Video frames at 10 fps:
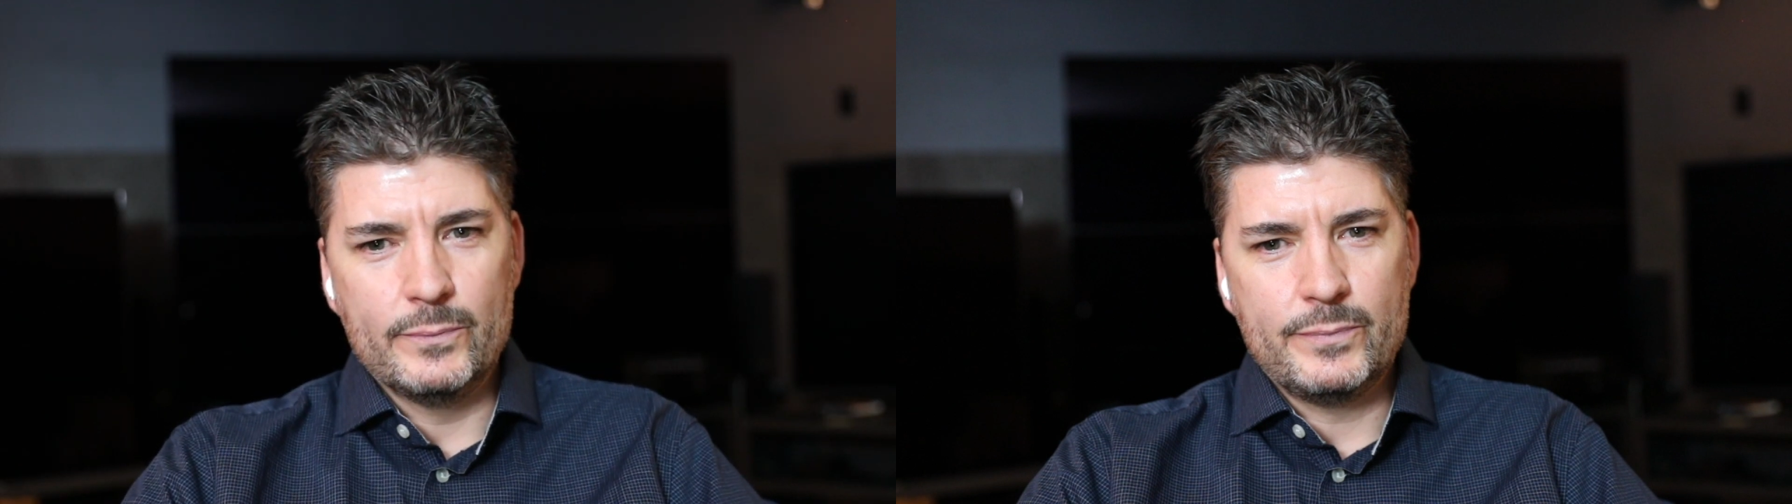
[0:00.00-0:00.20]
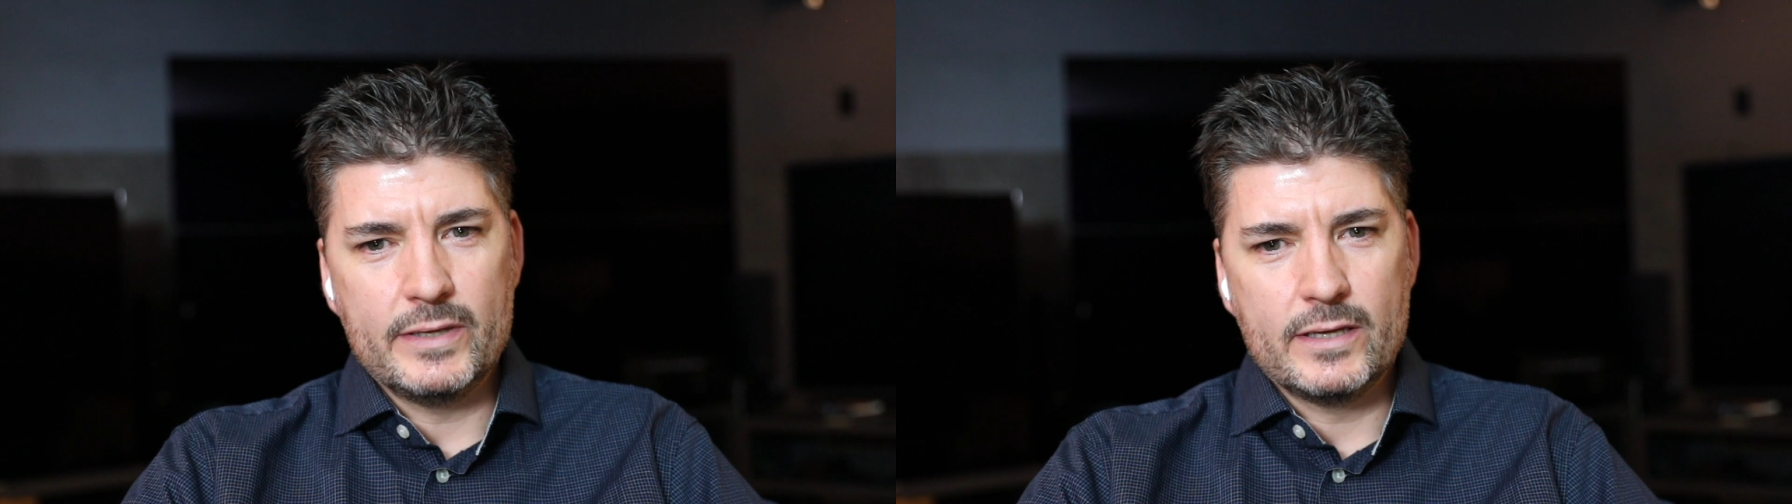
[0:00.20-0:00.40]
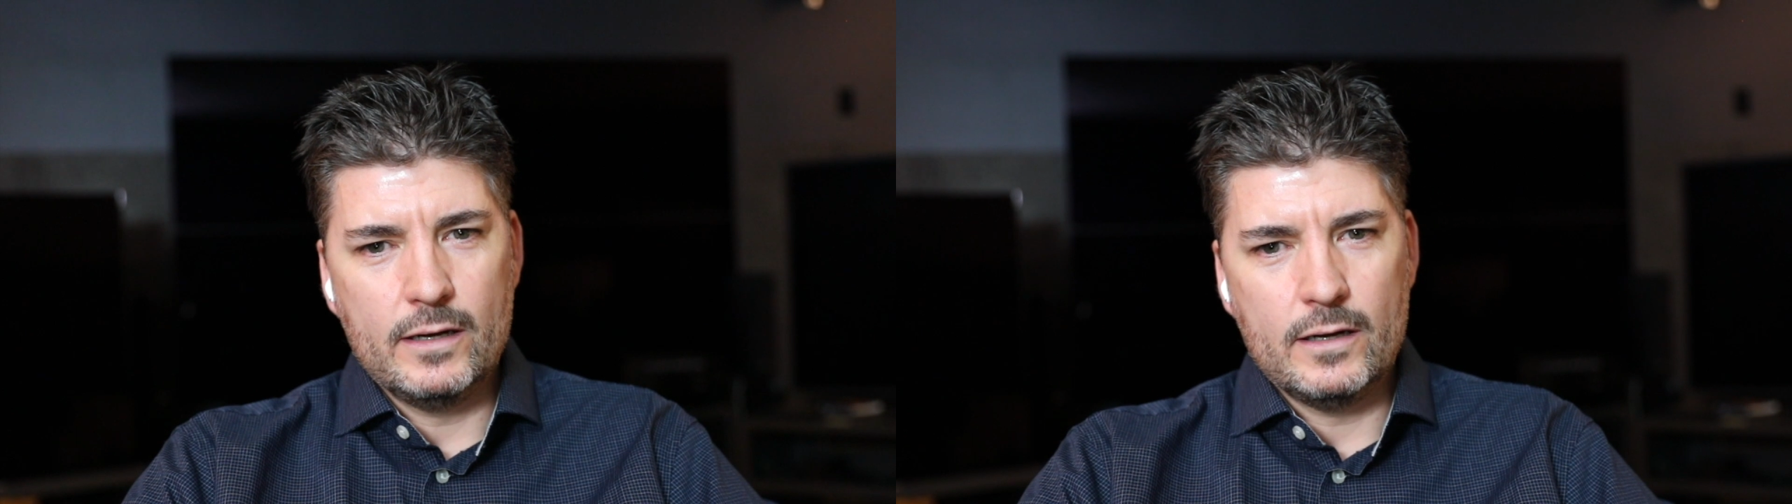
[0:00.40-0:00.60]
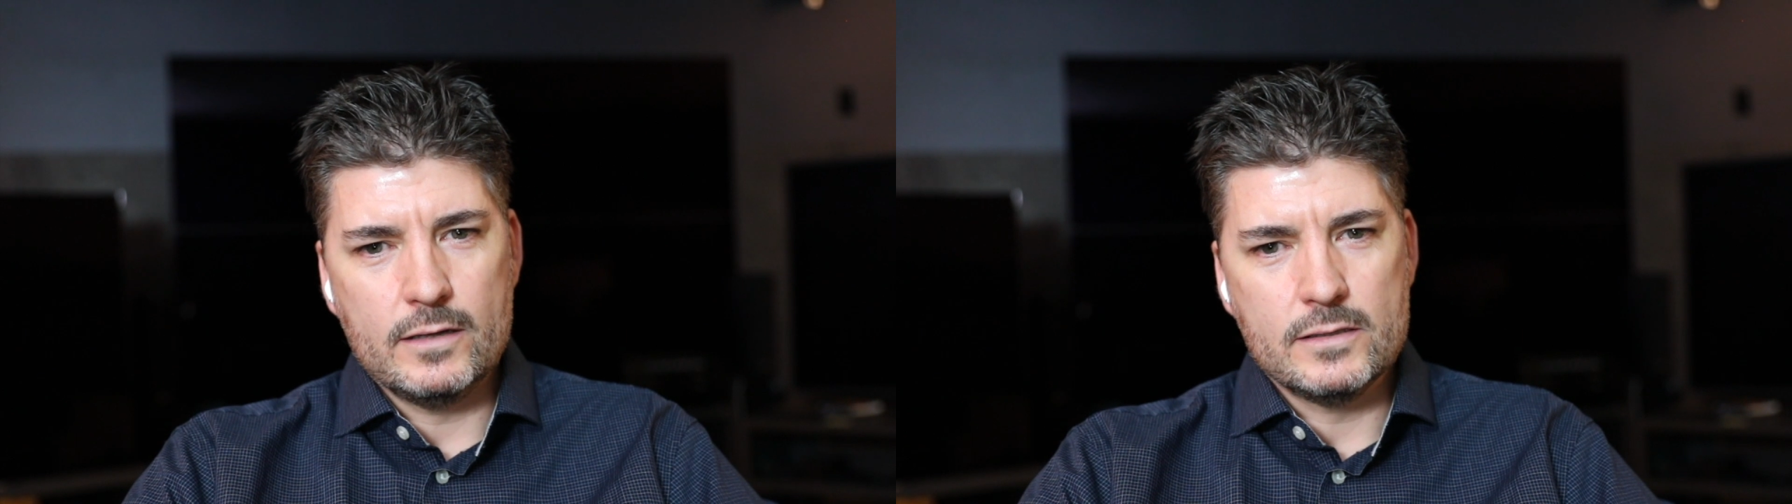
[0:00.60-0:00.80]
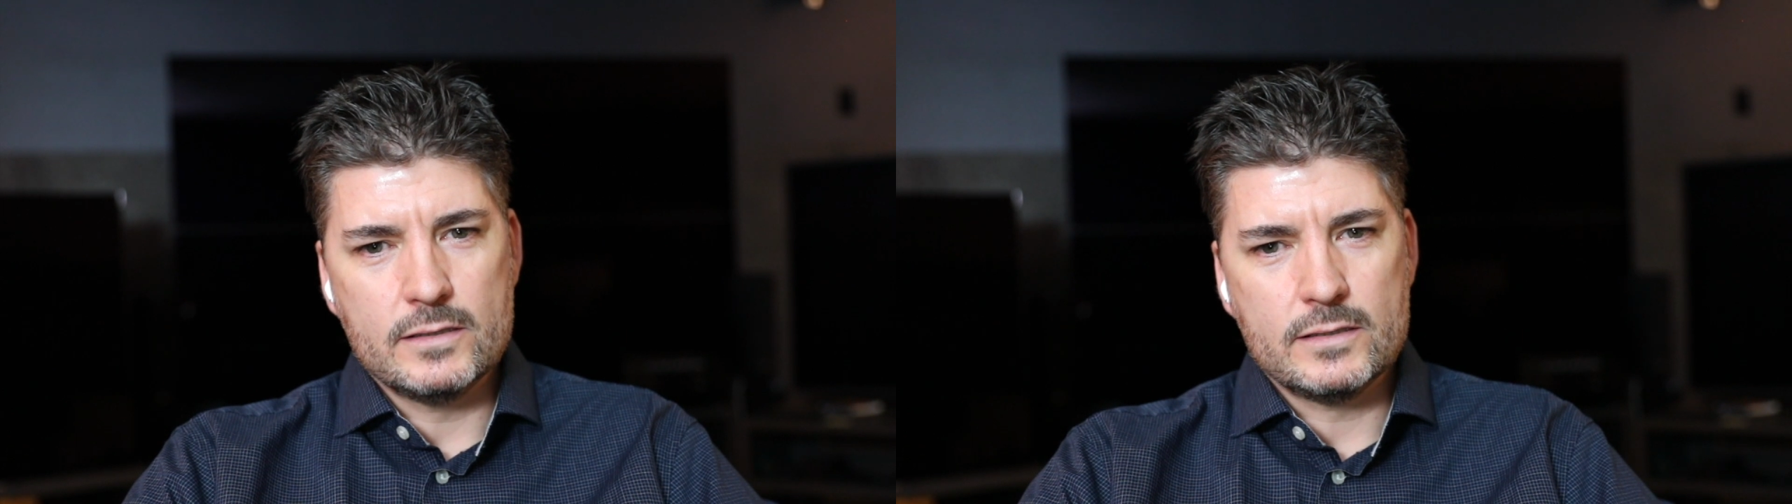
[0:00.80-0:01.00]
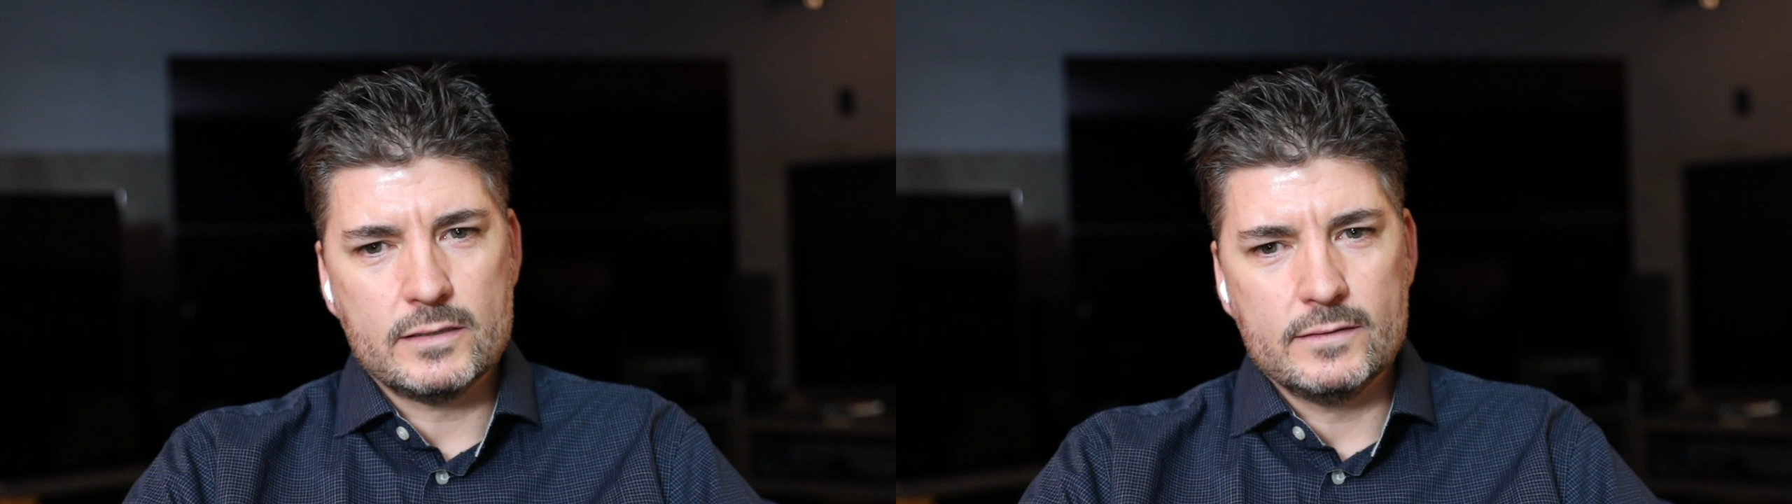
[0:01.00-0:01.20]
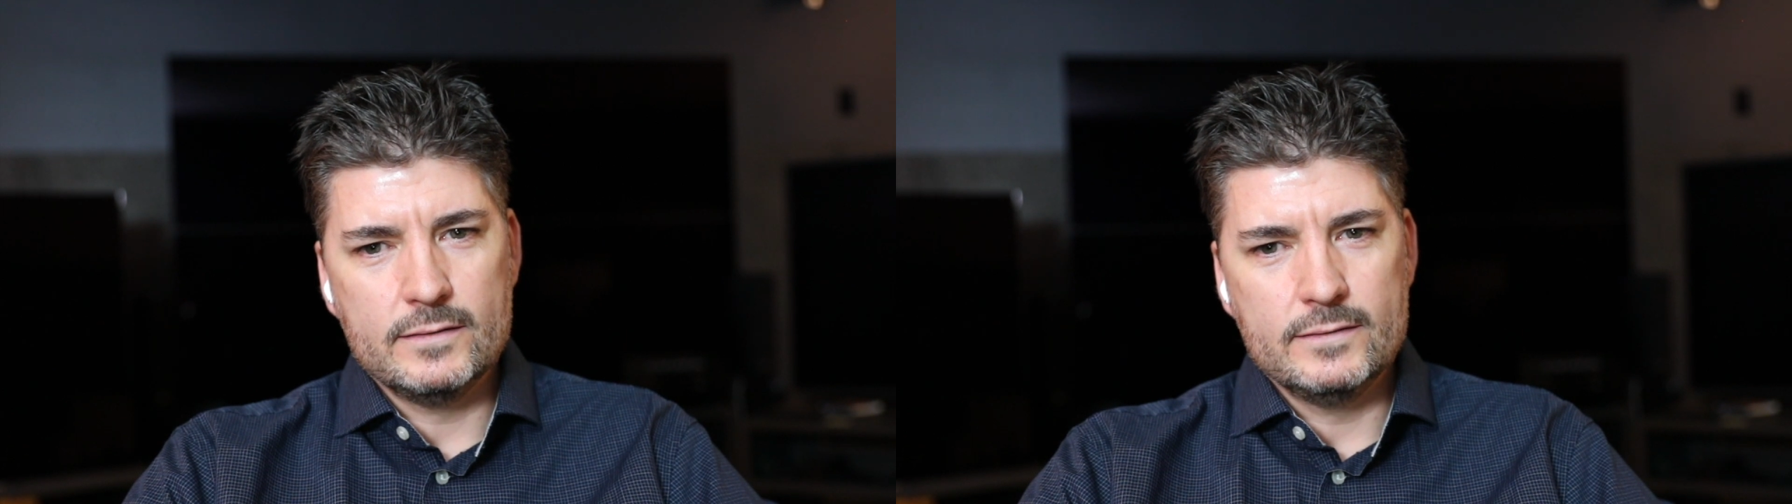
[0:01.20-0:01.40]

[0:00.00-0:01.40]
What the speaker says: because